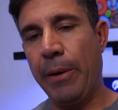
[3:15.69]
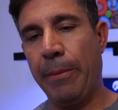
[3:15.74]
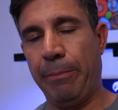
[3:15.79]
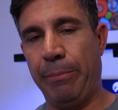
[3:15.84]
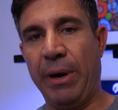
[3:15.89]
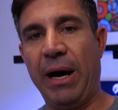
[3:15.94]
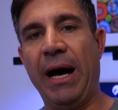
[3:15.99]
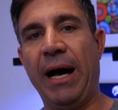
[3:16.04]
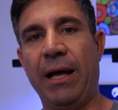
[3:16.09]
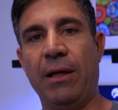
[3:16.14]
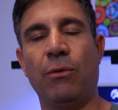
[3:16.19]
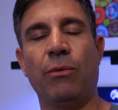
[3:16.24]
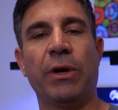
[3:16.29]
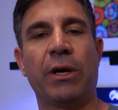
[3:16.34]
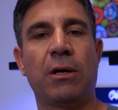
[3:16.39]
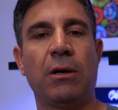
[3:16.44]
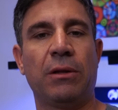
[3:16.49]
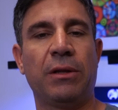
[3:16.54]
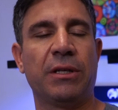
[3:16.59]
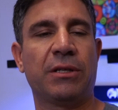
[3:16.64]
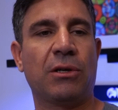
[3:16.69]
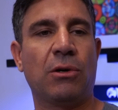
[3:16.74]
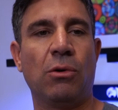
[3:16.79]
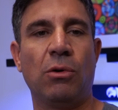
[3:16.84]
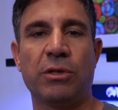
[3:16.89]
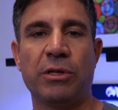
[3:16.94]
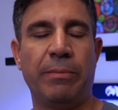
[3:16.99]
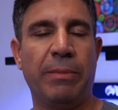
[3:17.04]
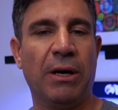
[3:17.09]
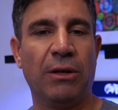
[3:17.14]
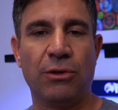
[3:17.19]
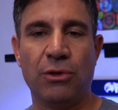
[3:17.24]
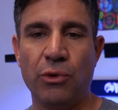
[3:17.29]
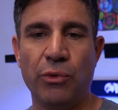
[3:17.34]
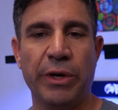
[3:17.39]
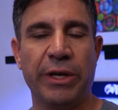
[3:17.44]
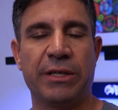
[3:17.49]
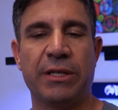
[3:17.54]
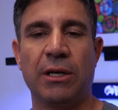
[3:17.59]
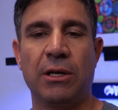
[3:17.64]
but we caught these corals about 2
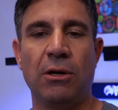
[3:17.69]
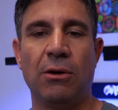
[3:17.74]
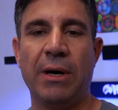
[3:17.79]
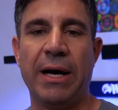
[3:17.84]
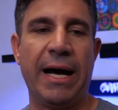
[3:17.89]
weeks ago.